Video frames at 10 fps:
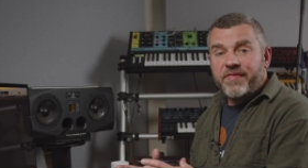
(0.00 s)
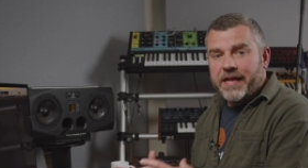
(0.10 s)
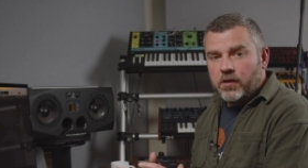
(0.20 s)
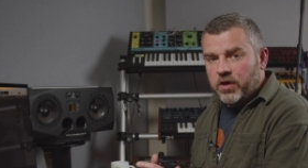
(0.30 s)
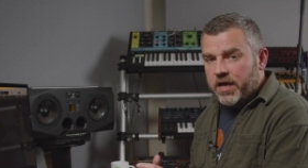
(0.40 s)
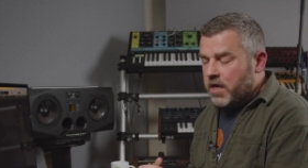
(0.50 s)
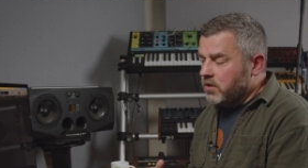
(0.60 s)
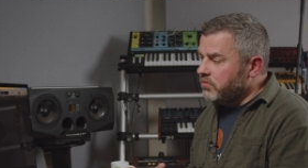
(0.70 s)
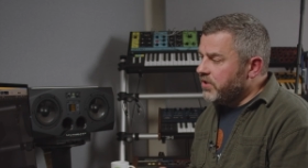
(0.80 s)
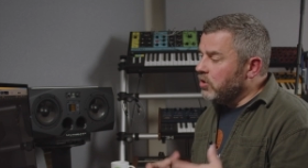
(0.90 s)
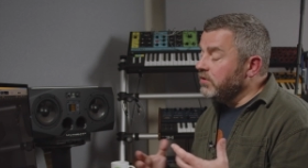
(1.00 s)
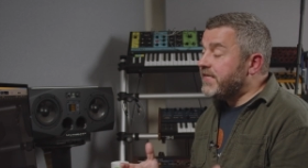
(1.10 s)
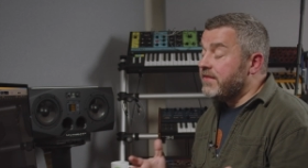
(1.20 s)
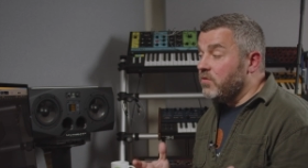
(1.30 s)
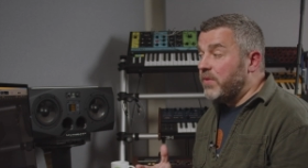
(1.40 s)
that long ago, the
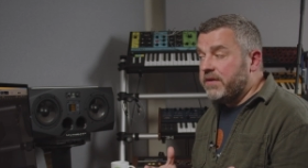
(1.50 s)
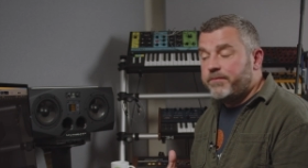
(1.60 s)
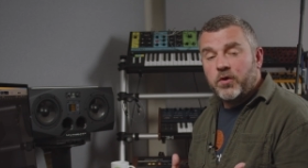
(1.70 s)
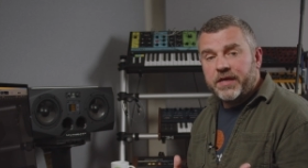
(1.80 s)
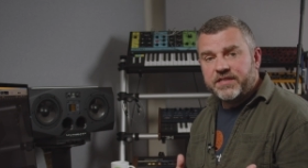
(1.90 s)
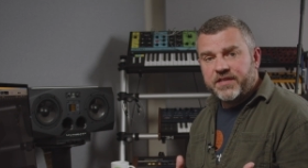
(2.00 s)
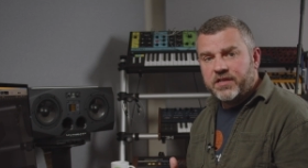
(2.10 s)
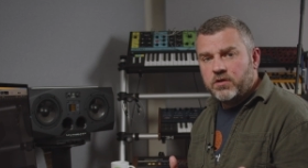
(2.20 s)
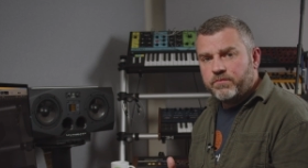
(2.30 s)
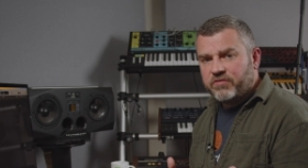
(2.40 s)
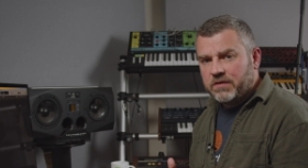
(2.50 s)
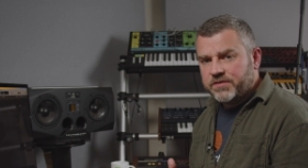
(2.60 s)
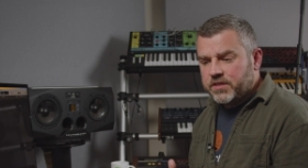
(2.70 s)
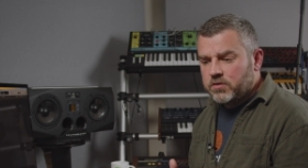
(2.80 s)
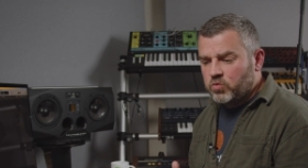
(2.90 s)
content that we could put into the Loop
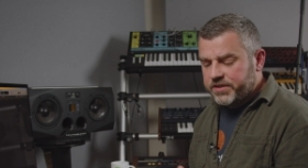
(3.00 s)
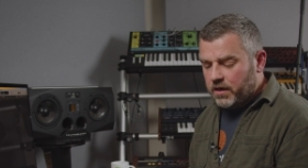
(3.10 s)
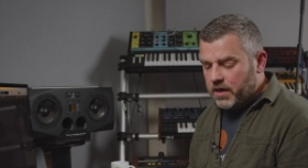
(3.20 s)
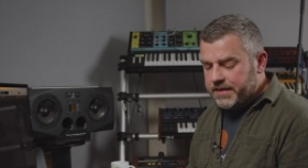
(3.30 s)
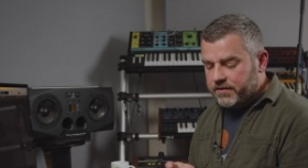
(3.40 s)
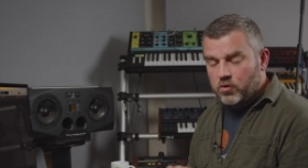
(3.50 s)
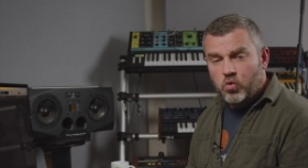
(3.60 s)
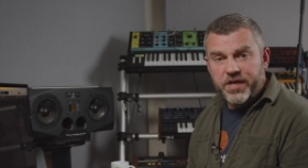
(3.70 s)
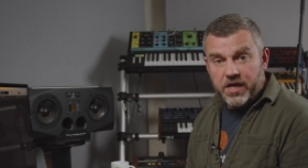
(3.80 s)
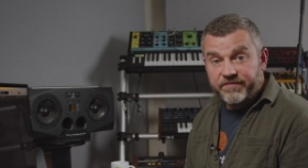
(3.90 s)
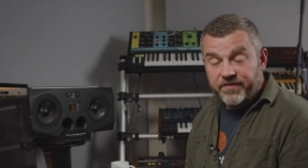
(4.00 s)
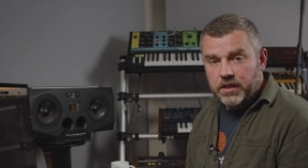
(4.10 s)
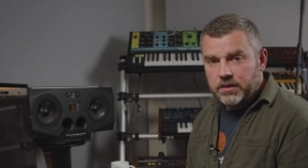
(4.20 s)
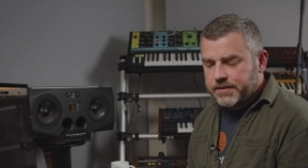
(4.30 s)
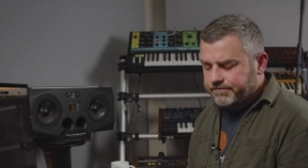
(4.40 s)
browser was either audio
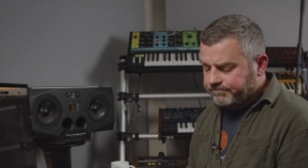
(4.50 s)
files